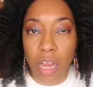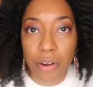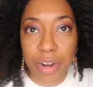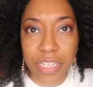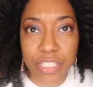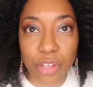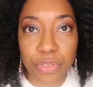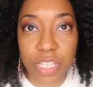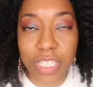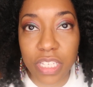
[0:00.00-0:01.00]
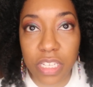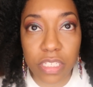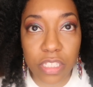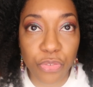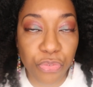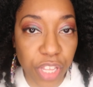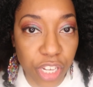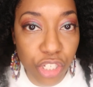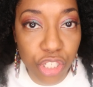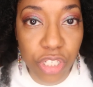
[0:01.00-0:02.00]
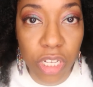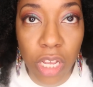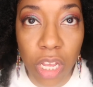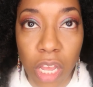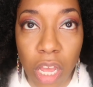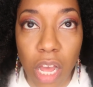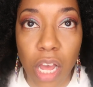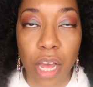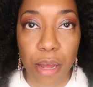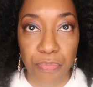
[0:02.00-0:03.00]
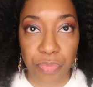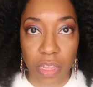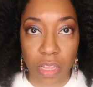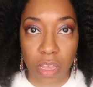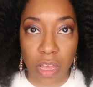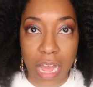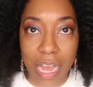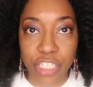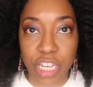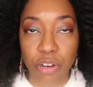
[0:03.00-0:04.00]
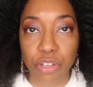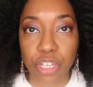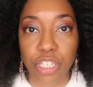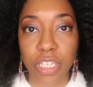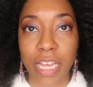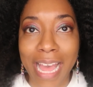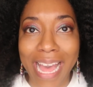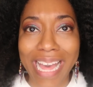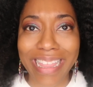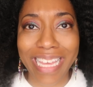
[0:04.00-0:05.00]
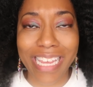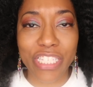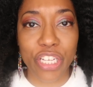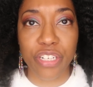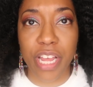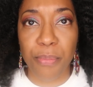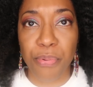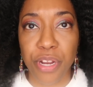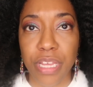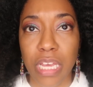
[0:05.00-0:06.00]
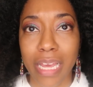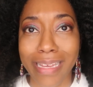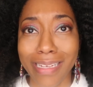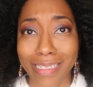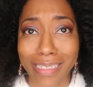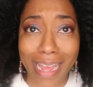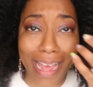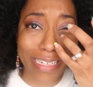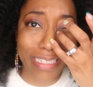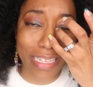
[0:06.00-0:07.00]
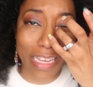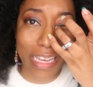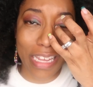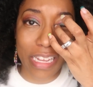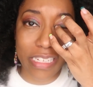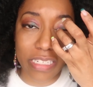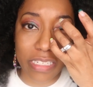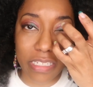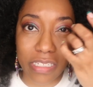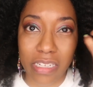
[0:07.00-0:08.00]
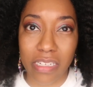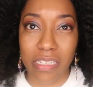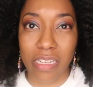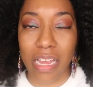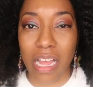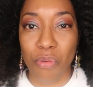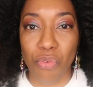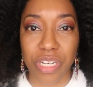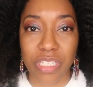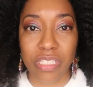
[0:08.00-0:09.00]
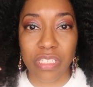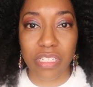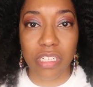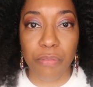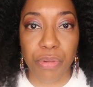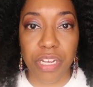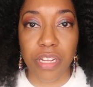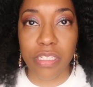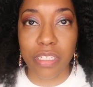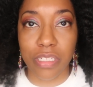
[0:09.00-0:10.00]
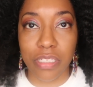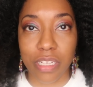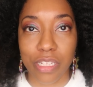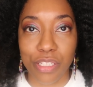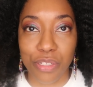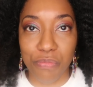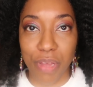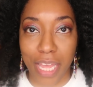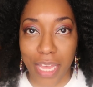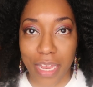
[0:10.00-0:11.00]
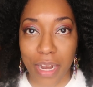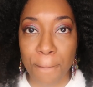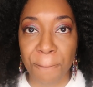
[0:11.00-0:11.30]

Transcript: All right, so this is the finished eyeshadow look. I think it turned out pretty good, actually. It doesn't look like I wanted it to look, but it doesn't look too bad.